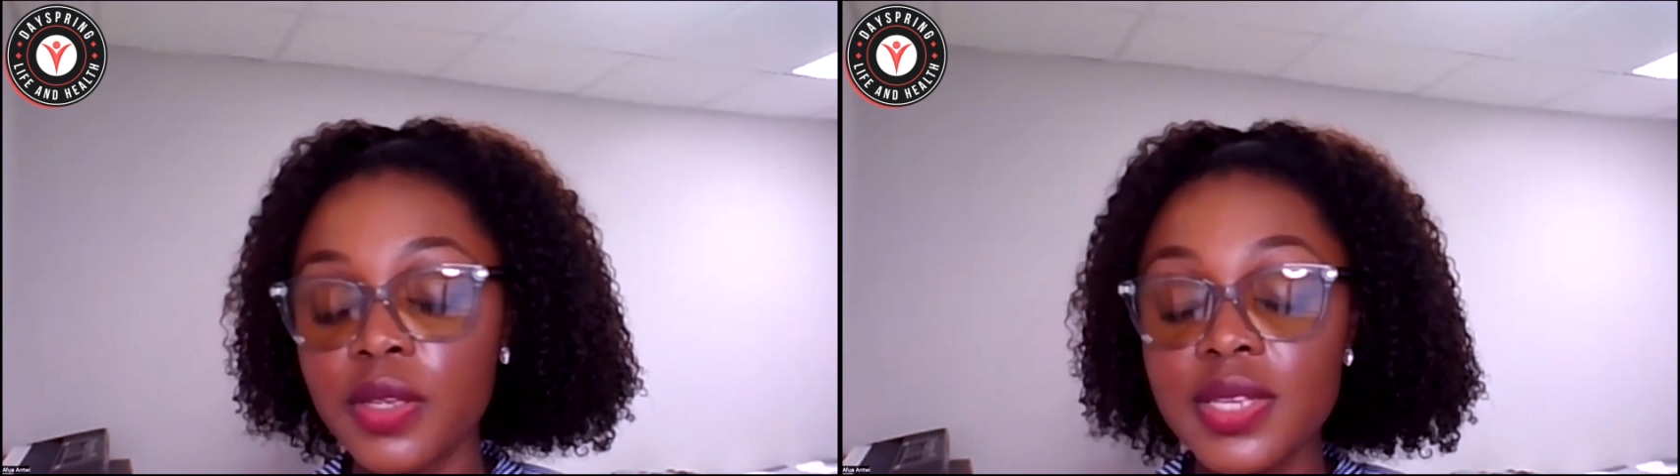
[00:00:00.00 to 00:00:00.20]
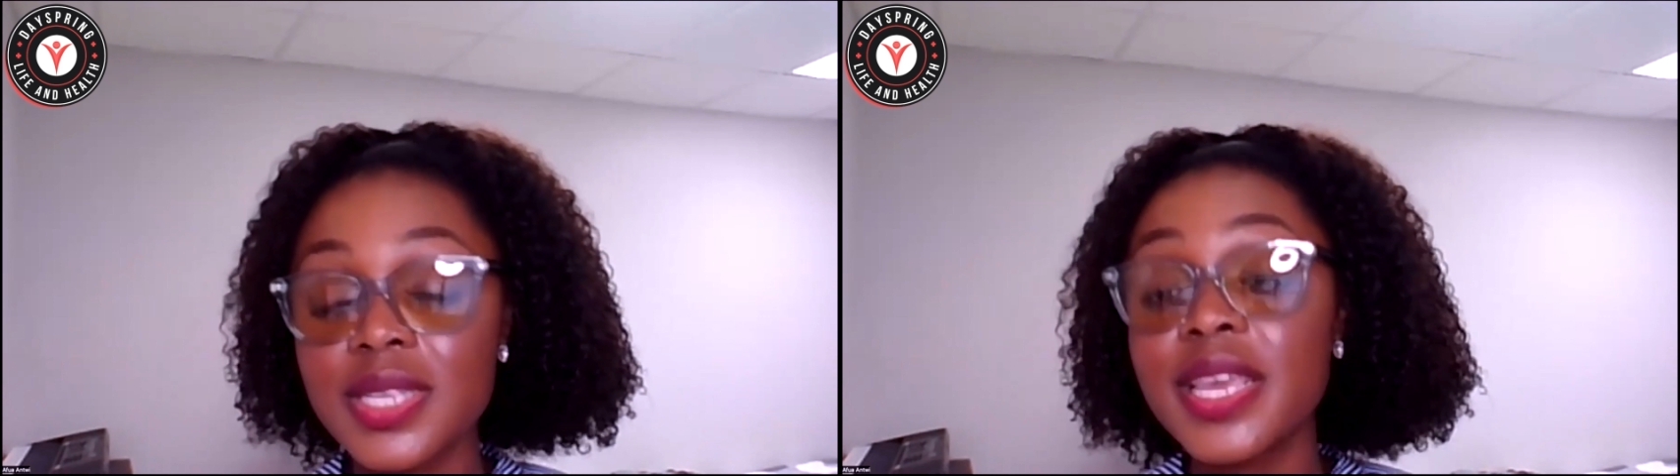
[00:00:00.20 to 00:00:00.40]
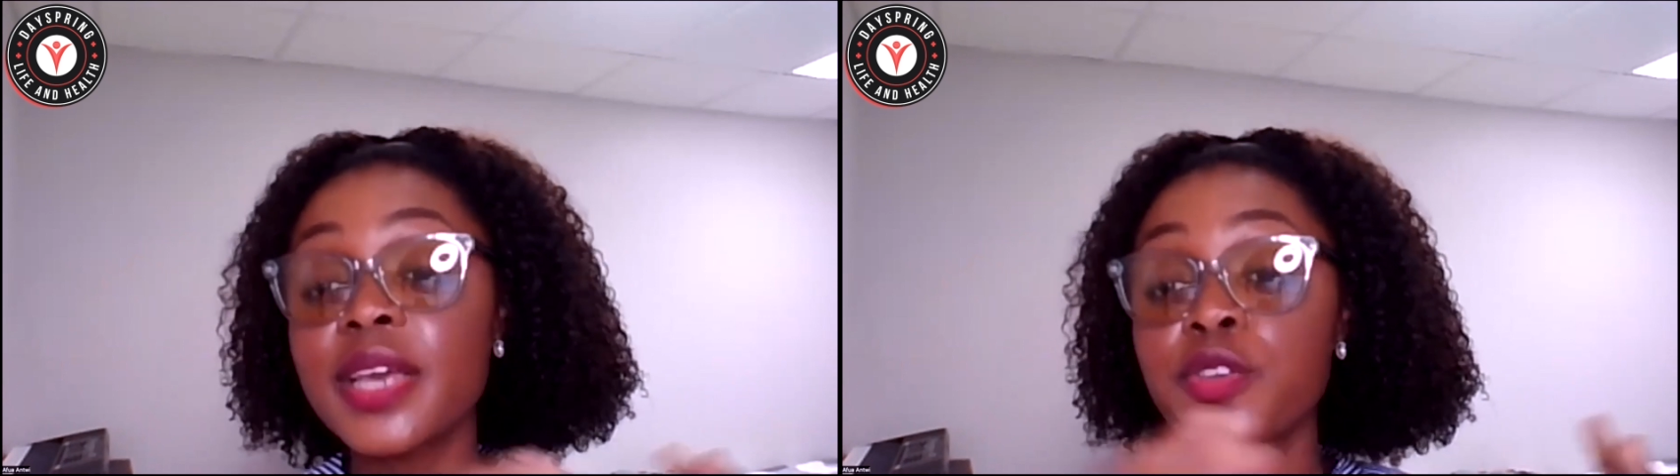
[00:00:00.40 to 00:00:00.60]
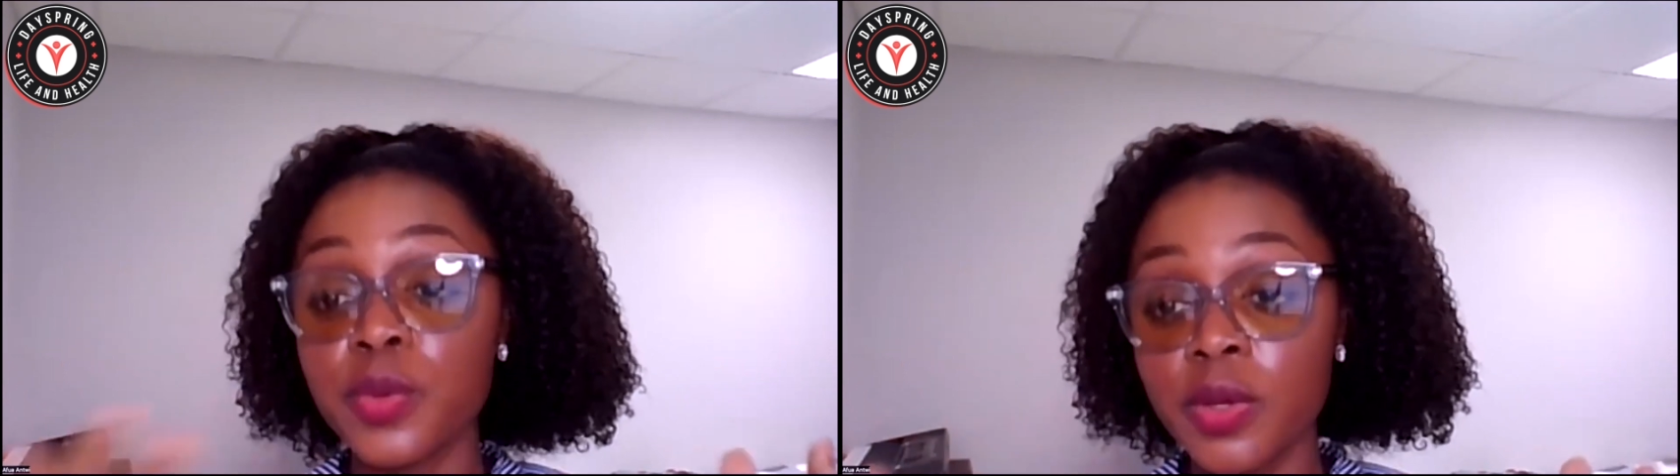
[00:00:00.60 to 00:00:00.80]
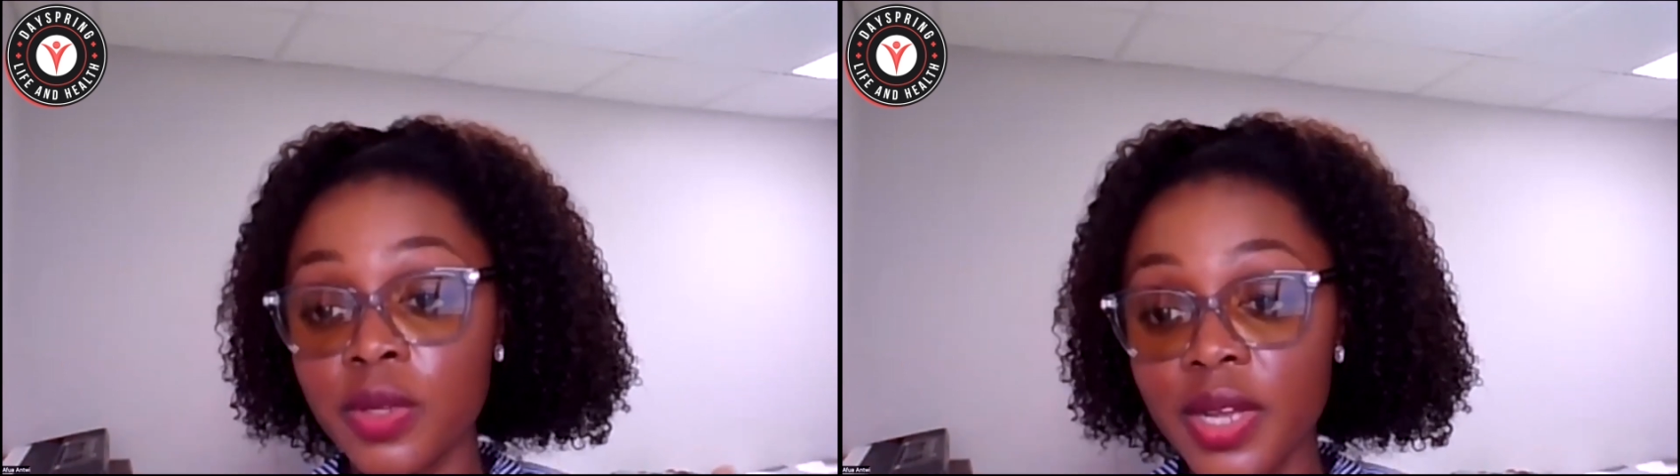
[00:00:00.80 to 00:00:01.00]

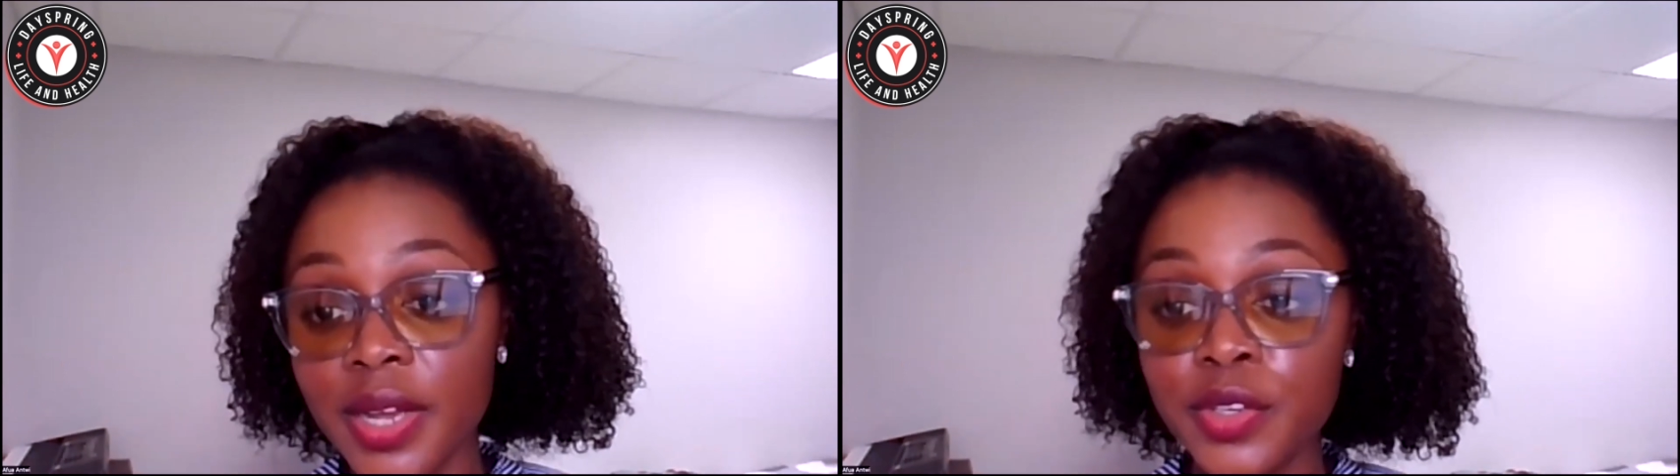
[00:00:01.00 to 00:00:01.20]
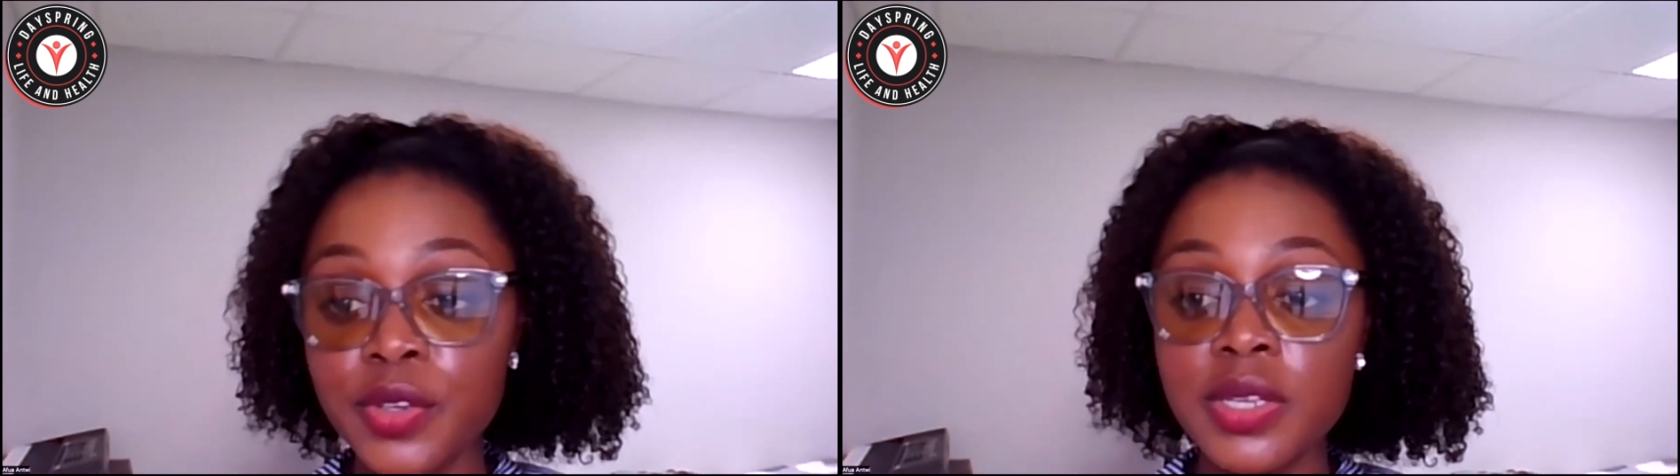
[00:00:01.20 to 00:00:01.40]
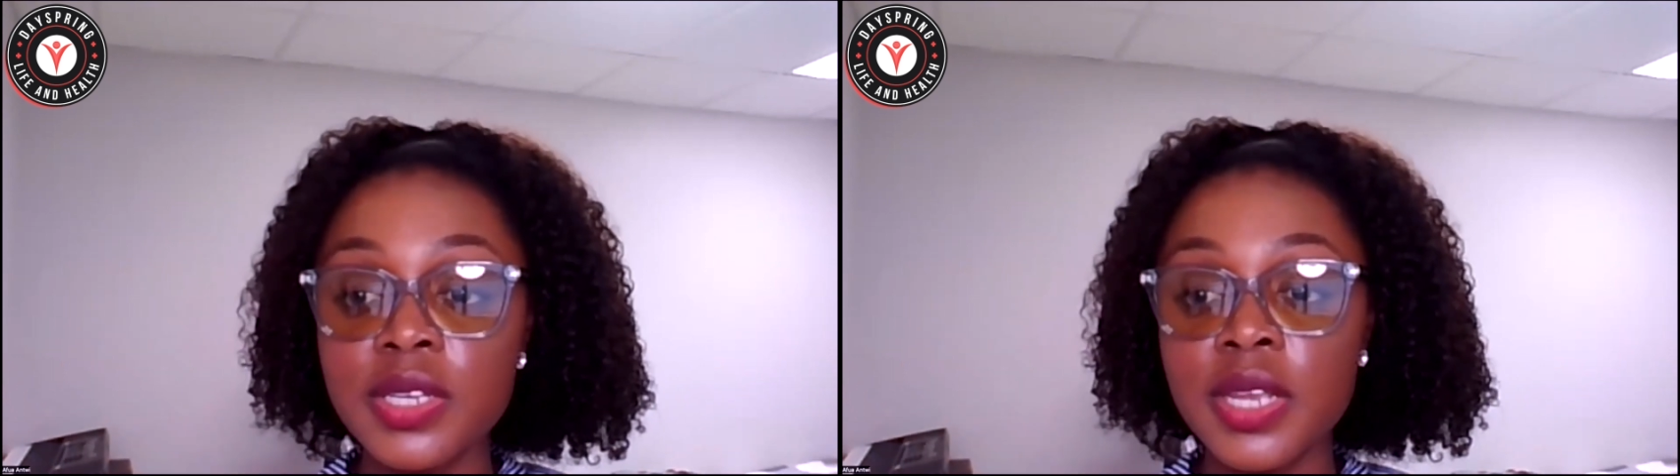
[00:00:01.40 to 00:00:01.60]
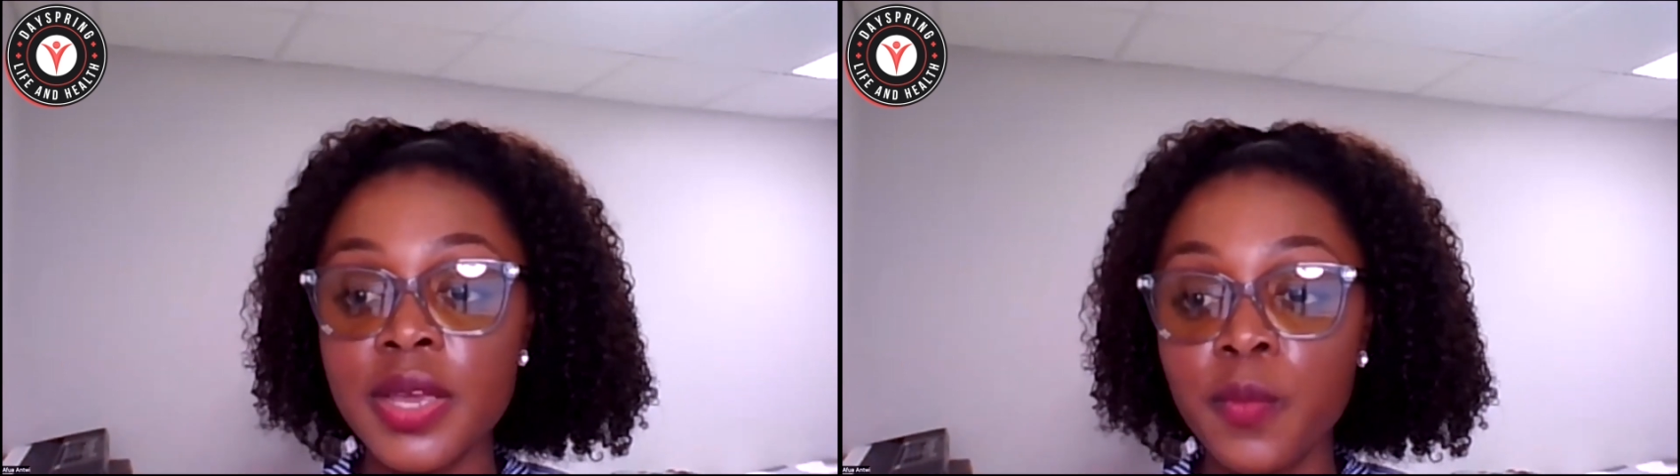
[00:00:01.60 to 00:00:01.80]
schedule, I should say,